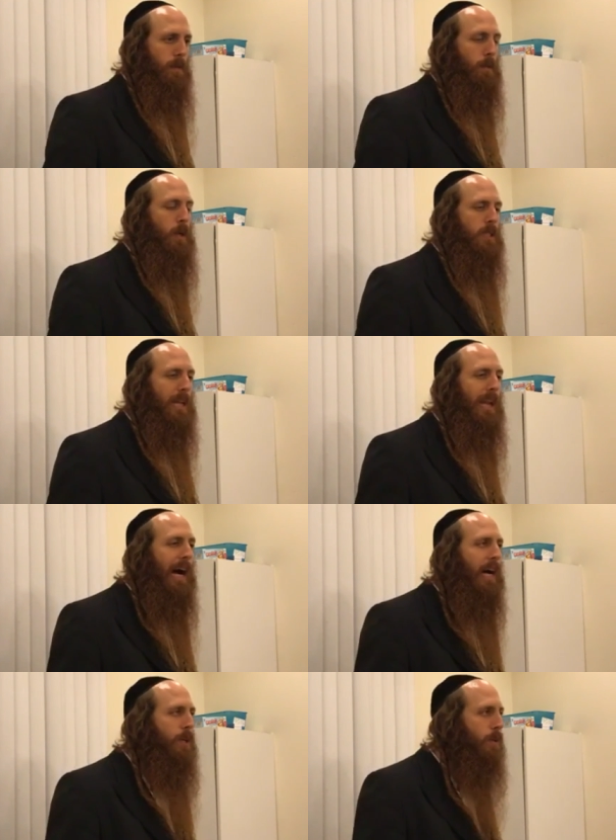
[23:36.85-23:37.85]
Because a
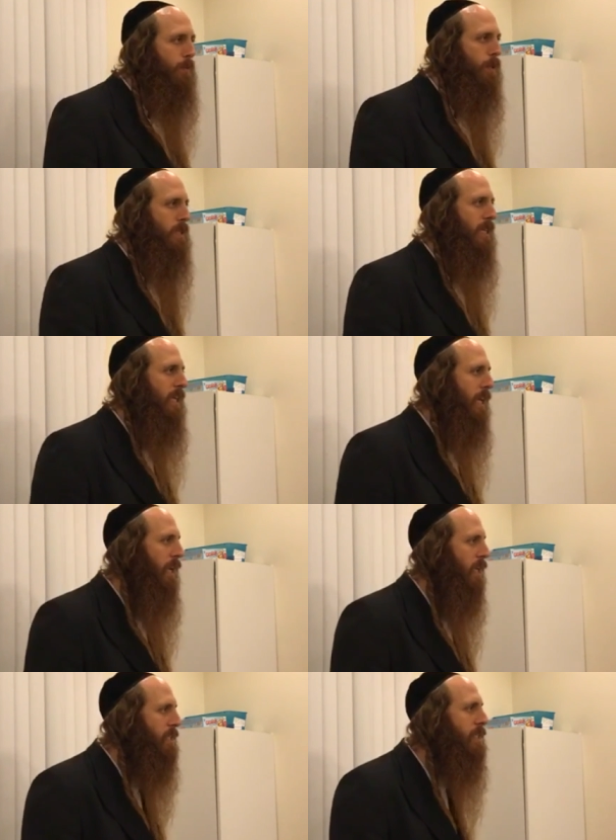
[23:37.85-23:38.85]
liar person
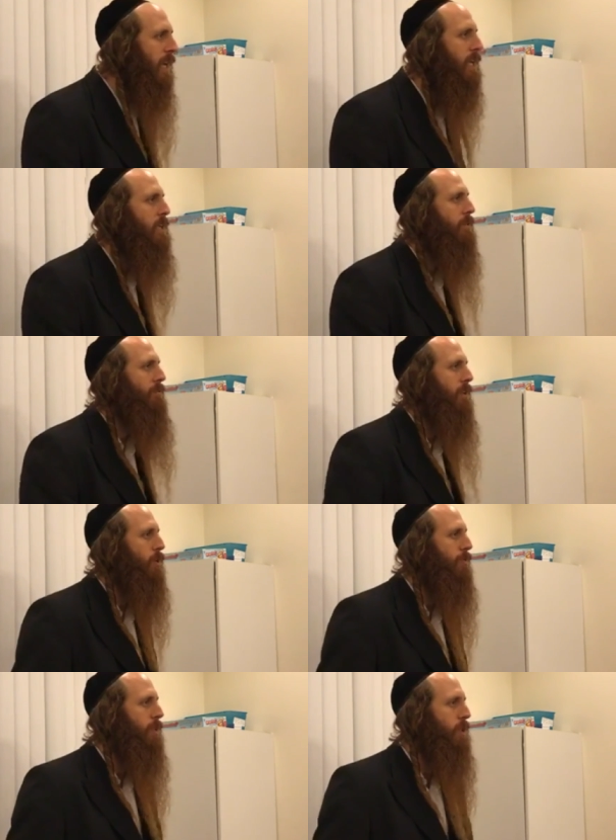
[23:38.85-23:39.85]
cannot stand in front
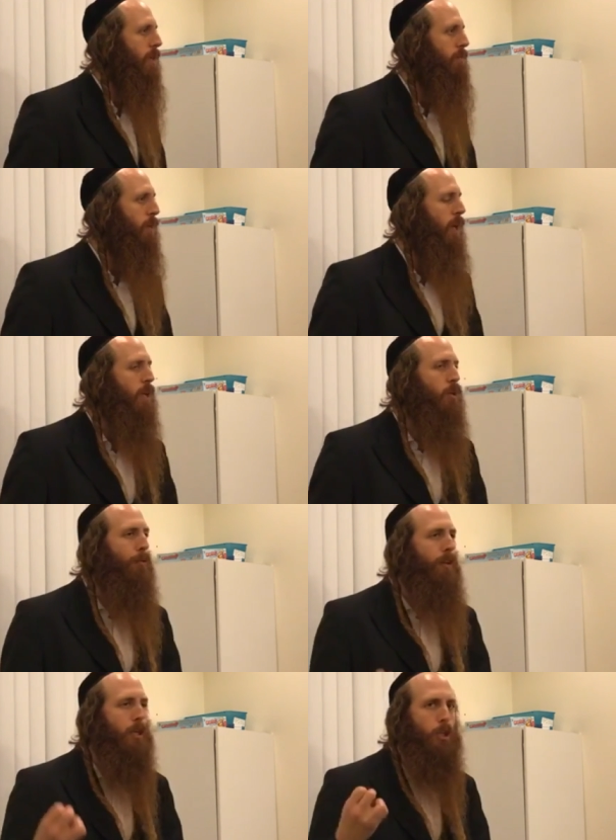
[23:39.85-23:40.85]
of Hashem.
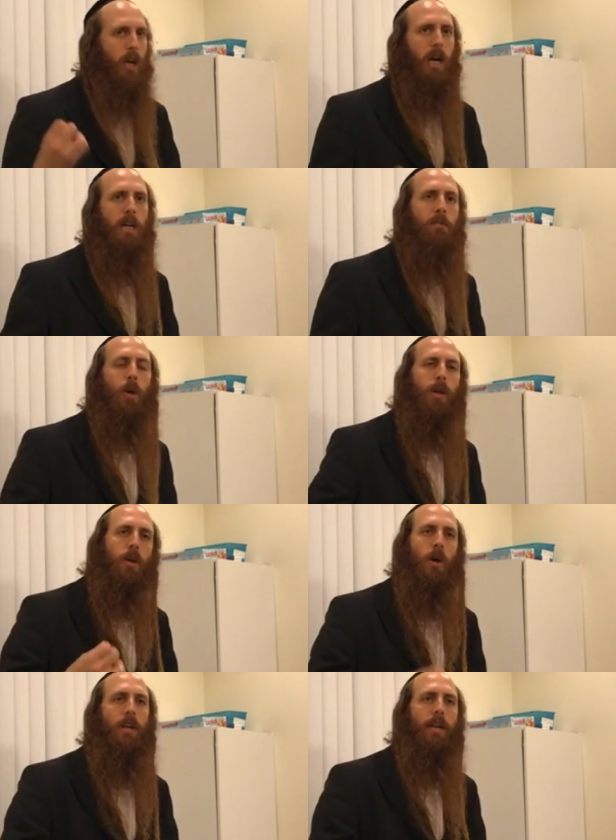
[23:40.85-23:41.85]
Dover shkarim lo
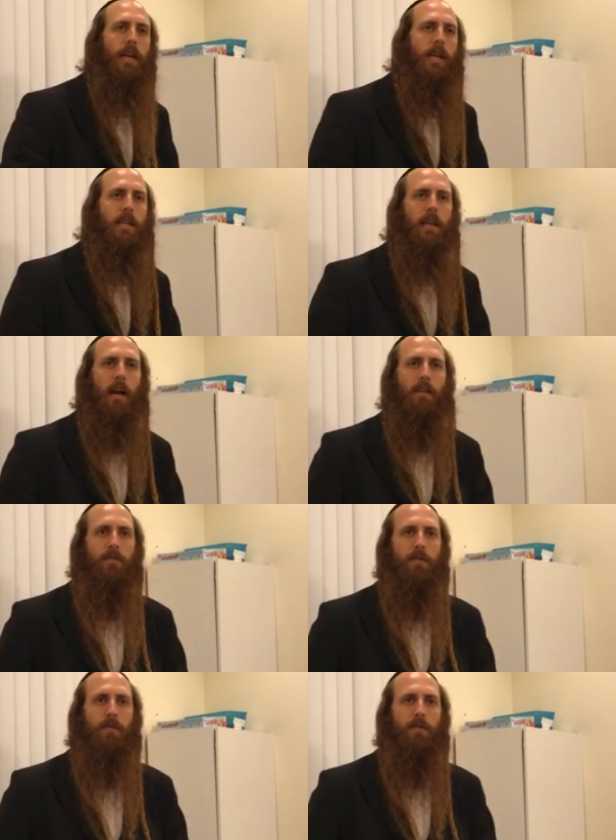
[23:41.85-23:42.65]
yikon leneged einav.